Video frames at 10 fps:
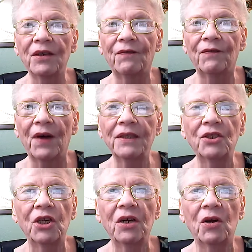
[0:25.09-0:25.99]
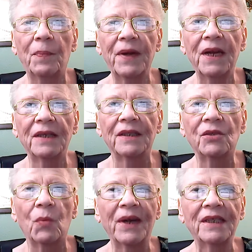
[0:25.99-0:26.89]
to fund GOP and
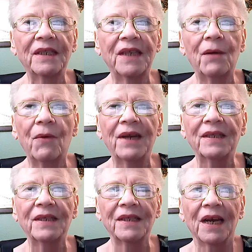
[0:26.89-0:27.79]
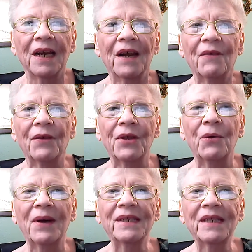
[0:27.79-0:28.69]
swing state races for the
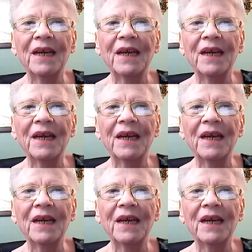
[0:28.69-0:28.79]
U.S.